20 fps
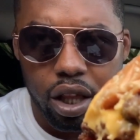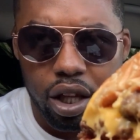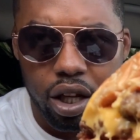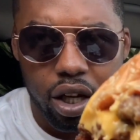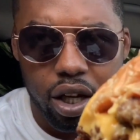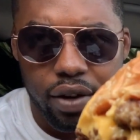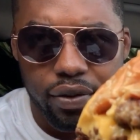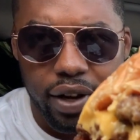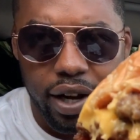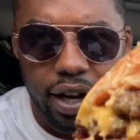
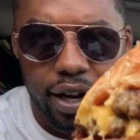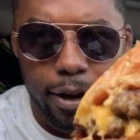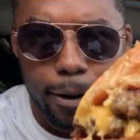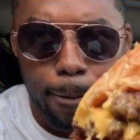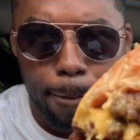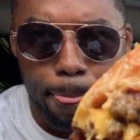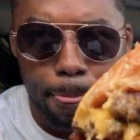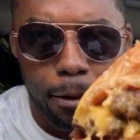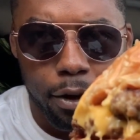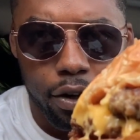love
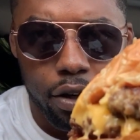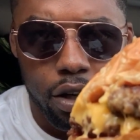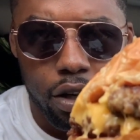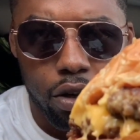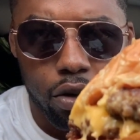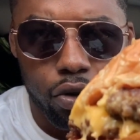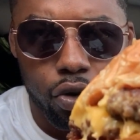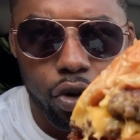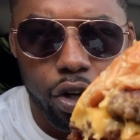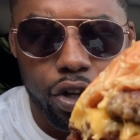how, you
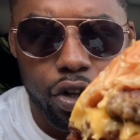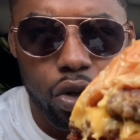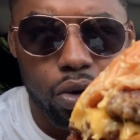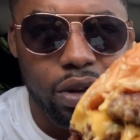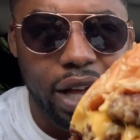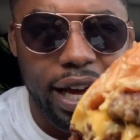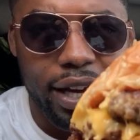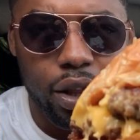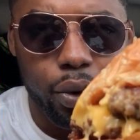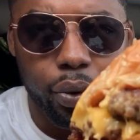know, you could do
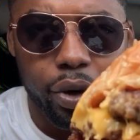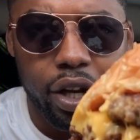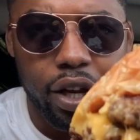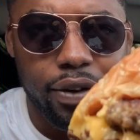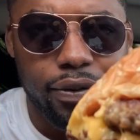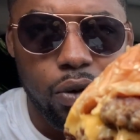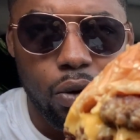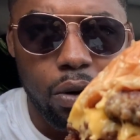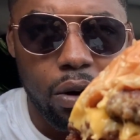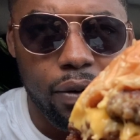like three,
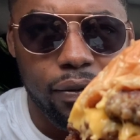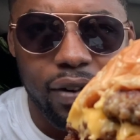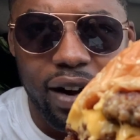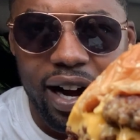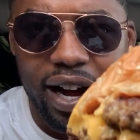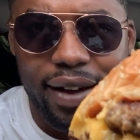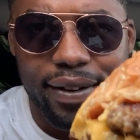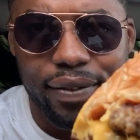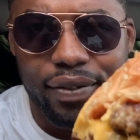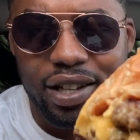four,
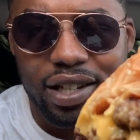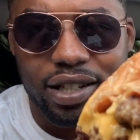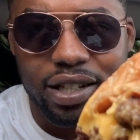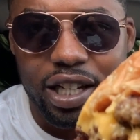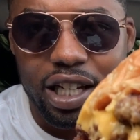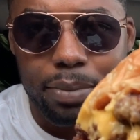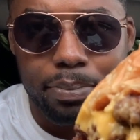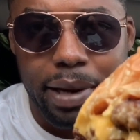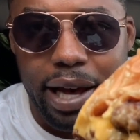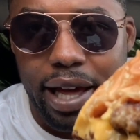five, even
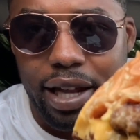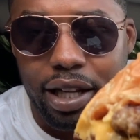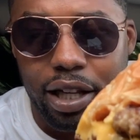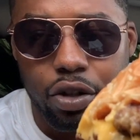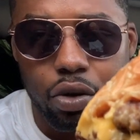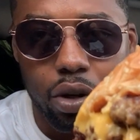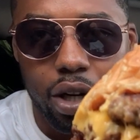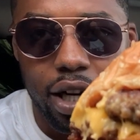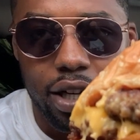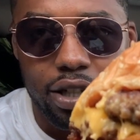six patties,
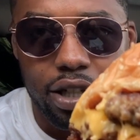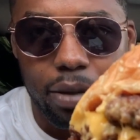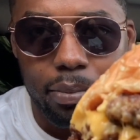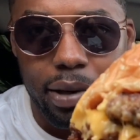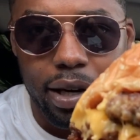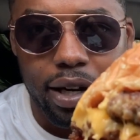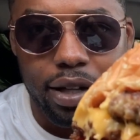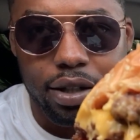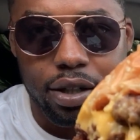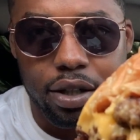let you
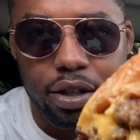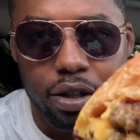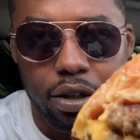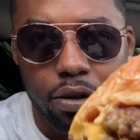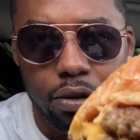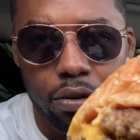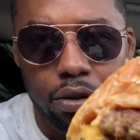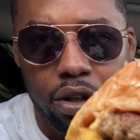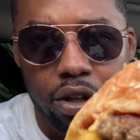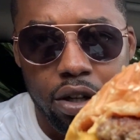customize it.
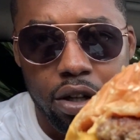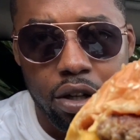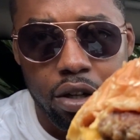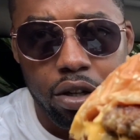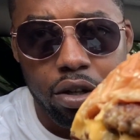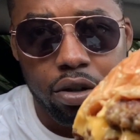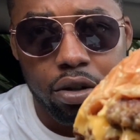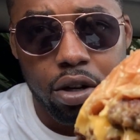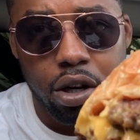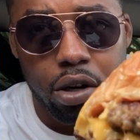So,
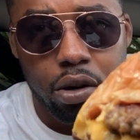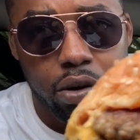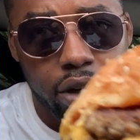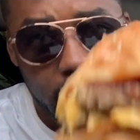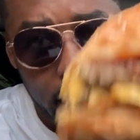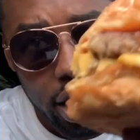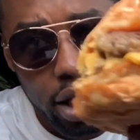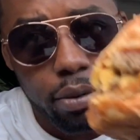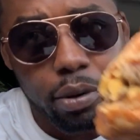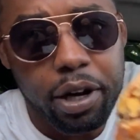you know,
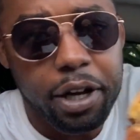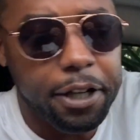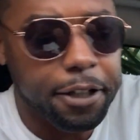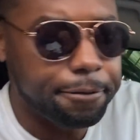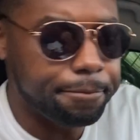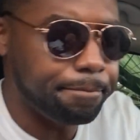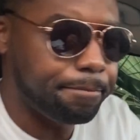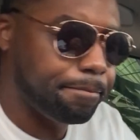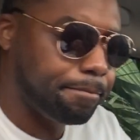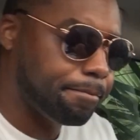anyway,
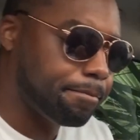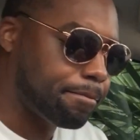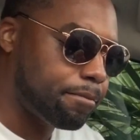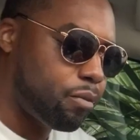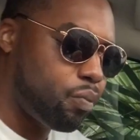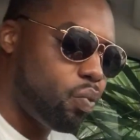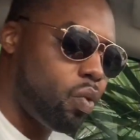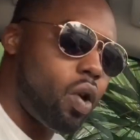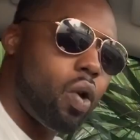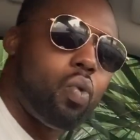
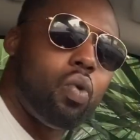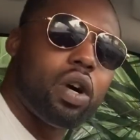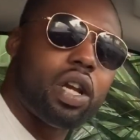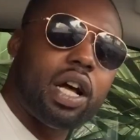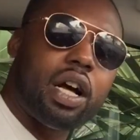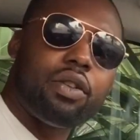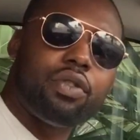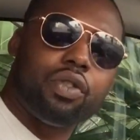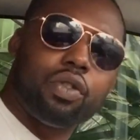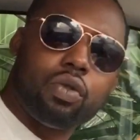what
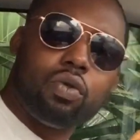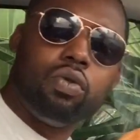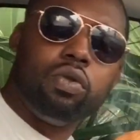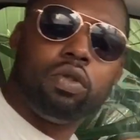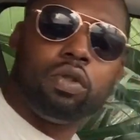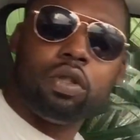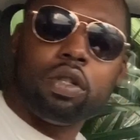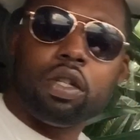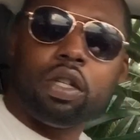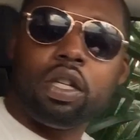I'll do,
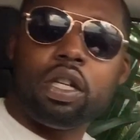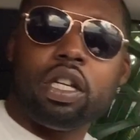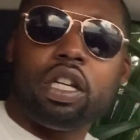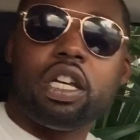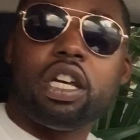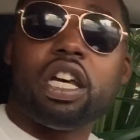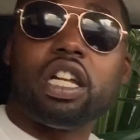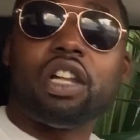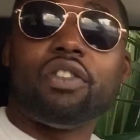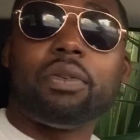
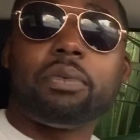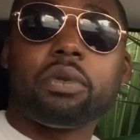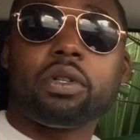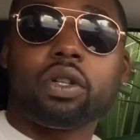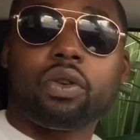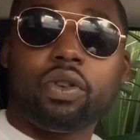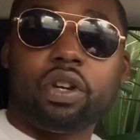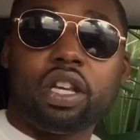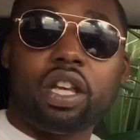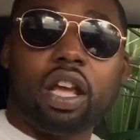I'll flip the
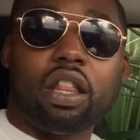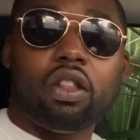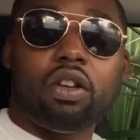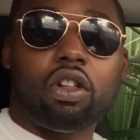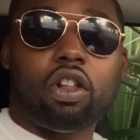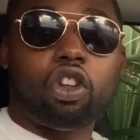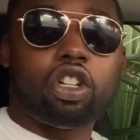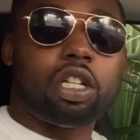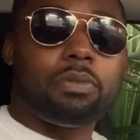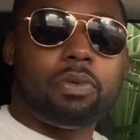screen, get a little
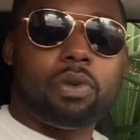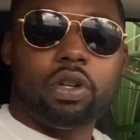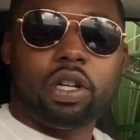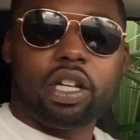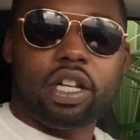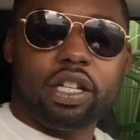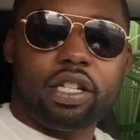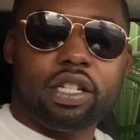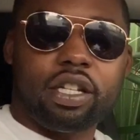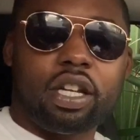close up on
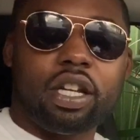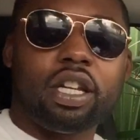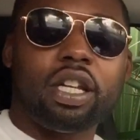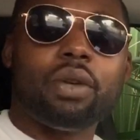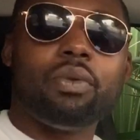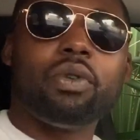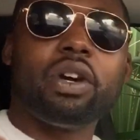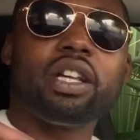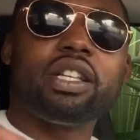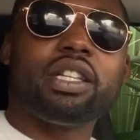this,
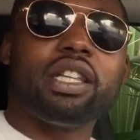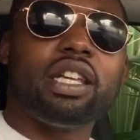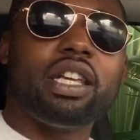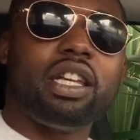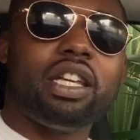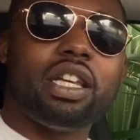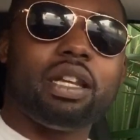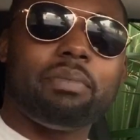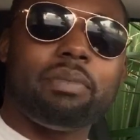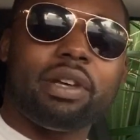then we'll get to
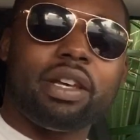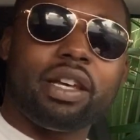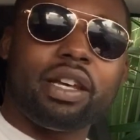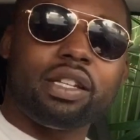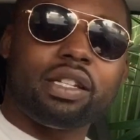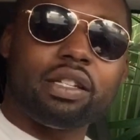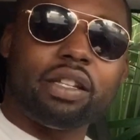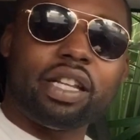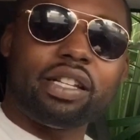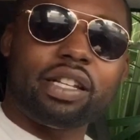eating it, man.
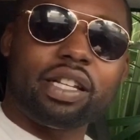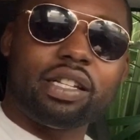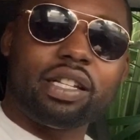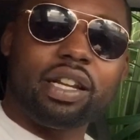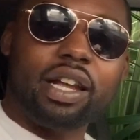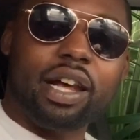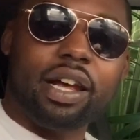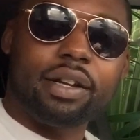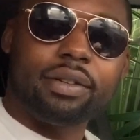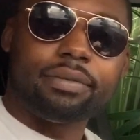So let's get to
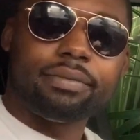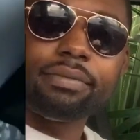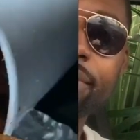that.